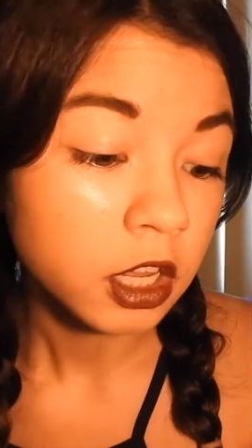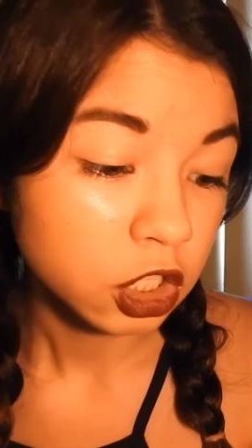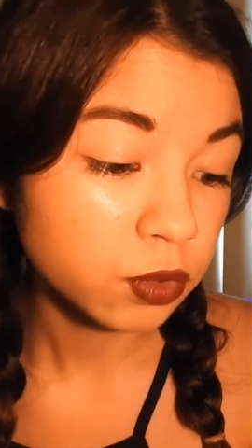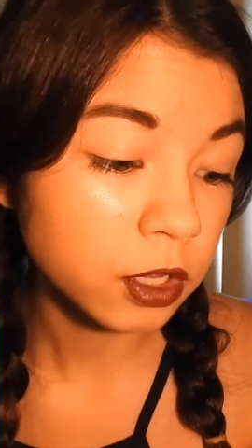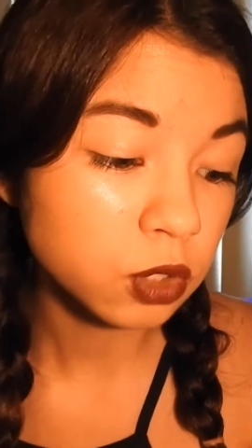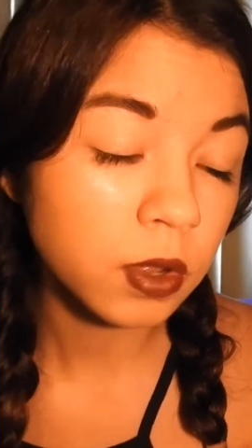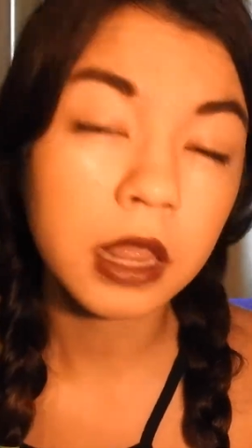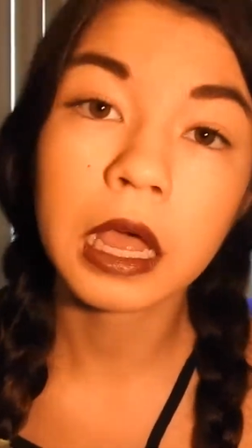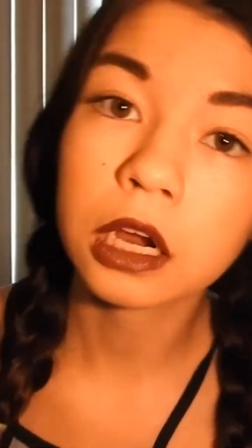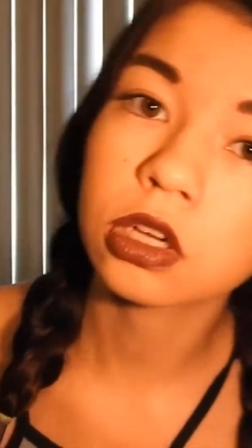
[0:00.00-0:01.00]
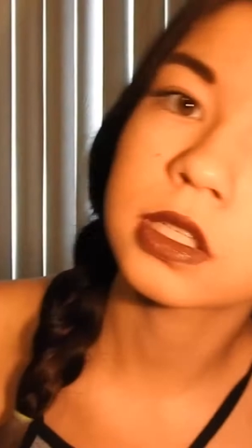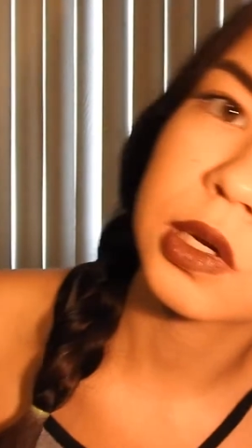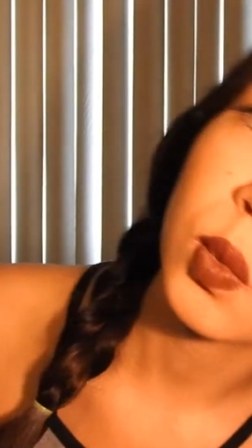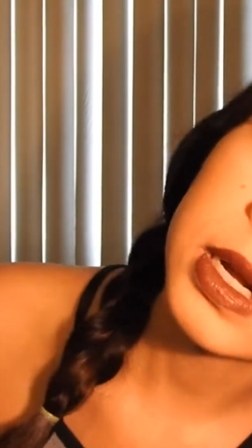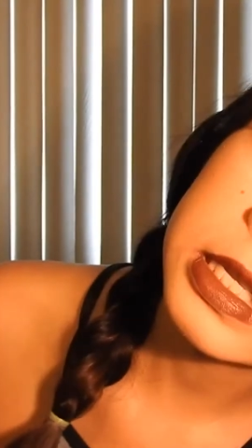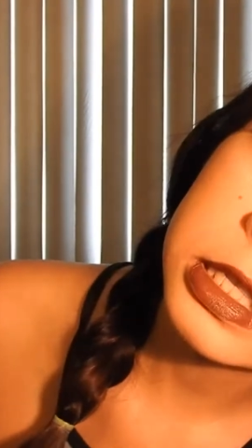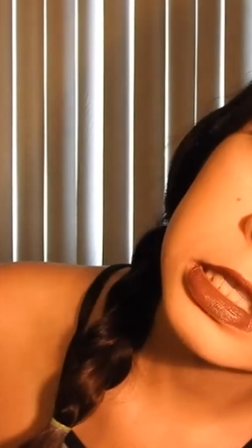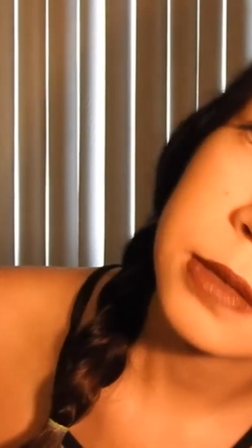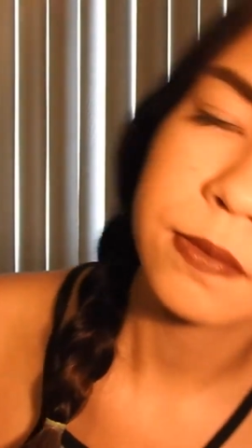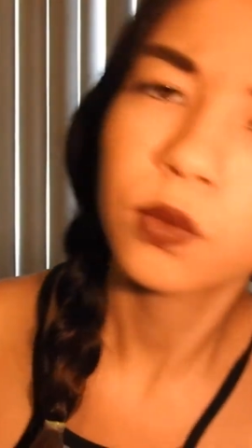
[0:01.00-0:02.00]
She runs away and that girl's like, what?
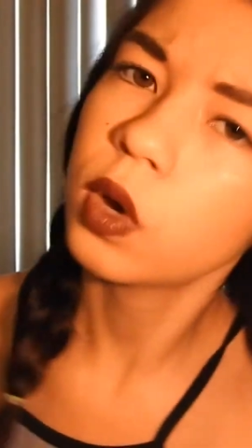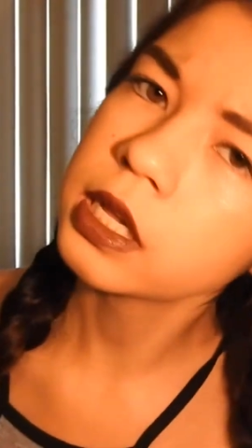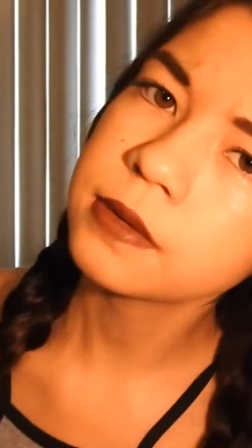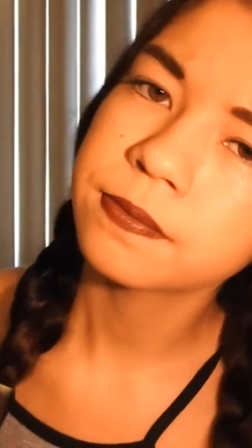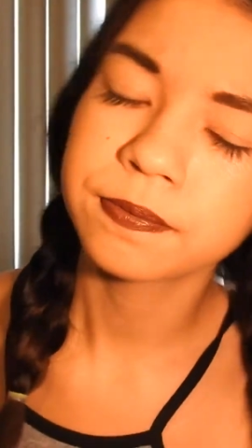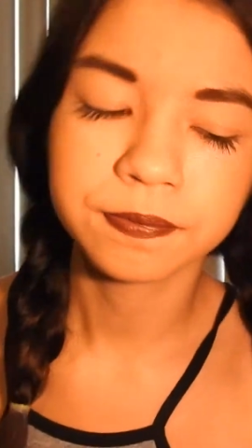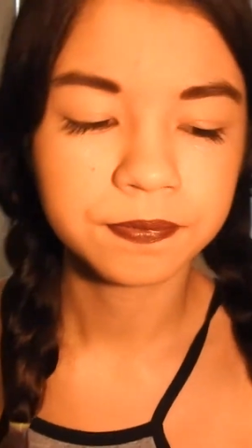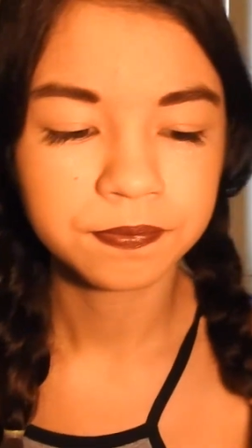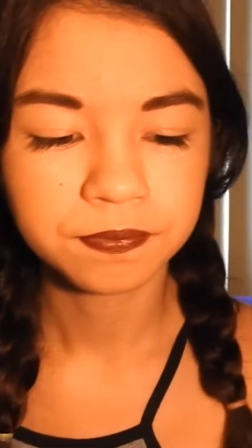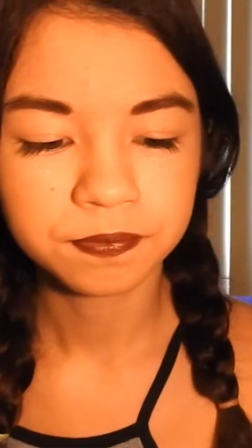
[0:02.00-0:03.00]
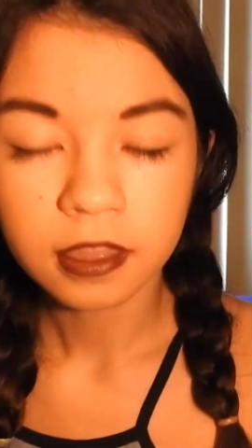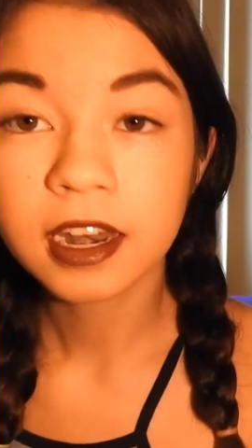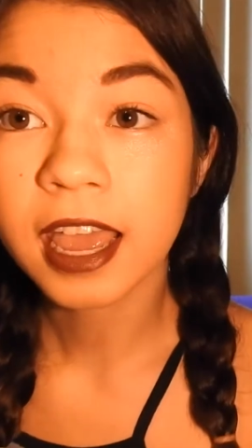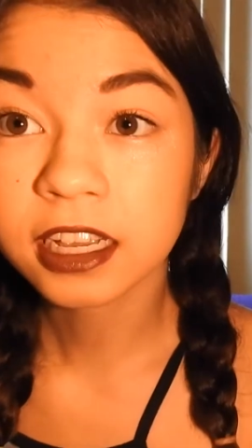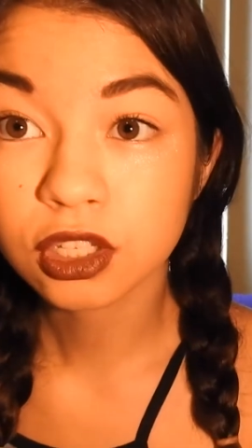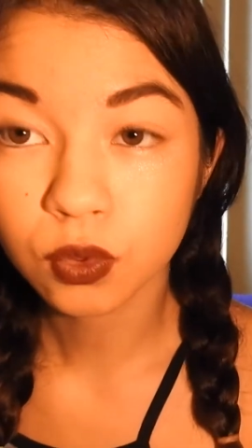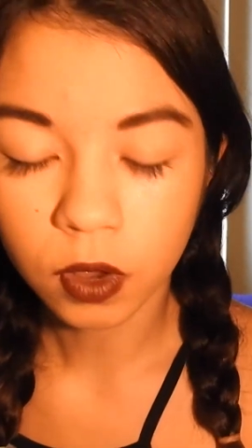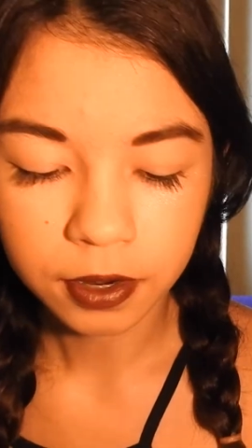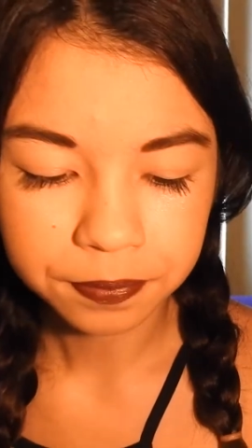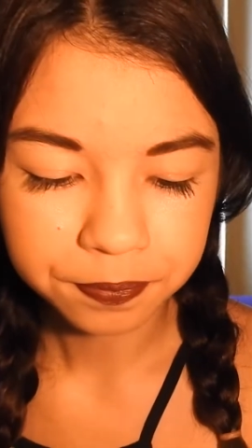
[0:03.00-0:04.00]
The next
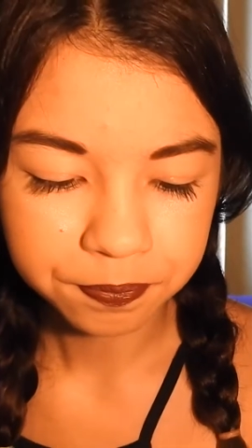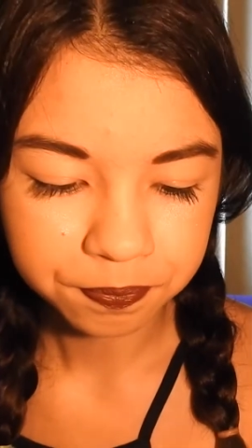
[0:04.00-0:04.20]
one.